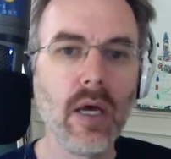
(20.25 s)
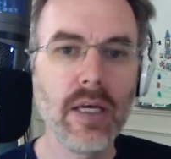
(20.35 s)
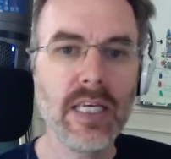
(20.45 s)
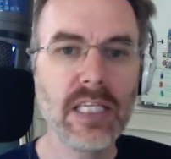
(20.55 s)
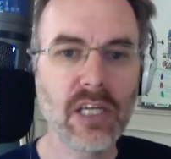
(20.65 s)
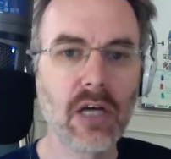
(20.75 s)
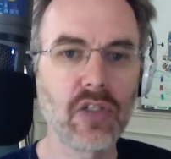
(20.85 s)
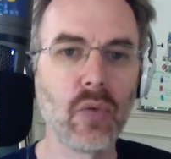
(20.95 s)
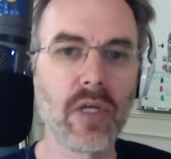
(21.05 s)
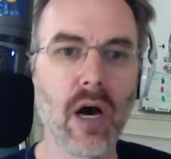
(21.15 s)
He is
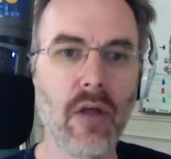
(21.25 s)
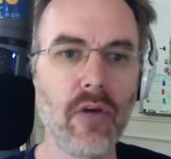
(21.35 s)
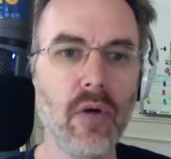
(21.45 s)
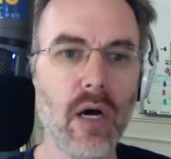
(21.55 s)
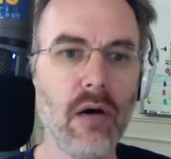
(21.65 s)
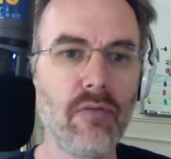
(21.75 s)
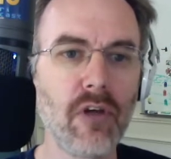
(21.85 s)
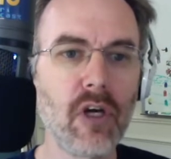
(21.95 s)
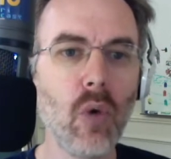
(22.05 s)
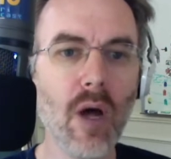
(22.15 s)
also the author of the
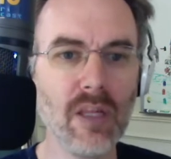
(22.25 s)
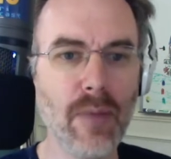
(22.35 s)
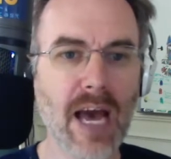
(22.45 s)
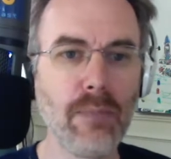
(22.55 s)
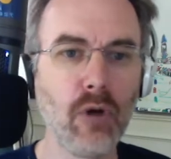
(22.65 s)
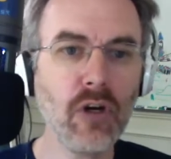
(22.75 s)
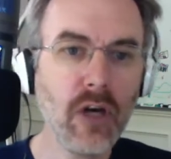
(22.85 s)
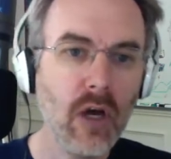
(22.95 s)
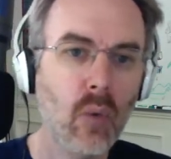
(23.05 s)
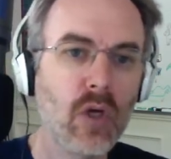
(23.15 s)
KoalaPad book,
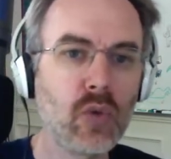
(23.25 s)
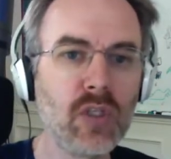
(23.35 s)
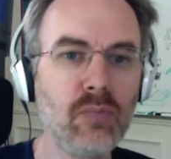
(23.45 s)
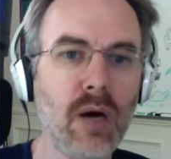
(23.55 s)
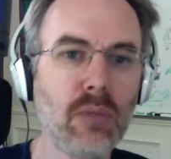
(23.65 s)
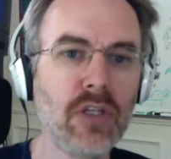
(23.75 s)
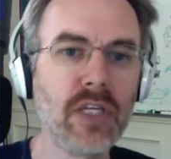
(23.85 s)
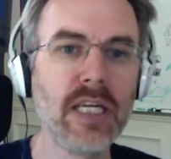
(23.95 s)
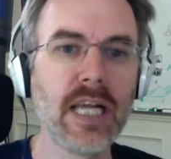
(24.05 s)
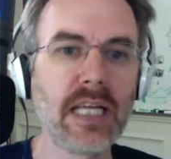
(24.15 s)
which was published
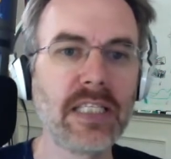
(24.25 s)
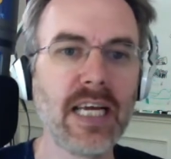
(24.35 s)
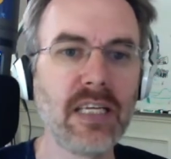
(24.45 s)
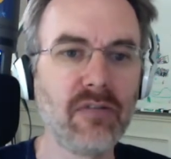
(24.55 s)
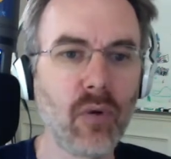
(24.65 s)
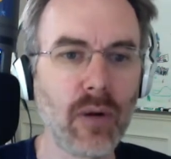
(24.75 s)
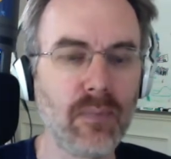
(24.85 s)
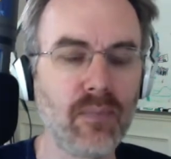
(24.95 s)
in 1984.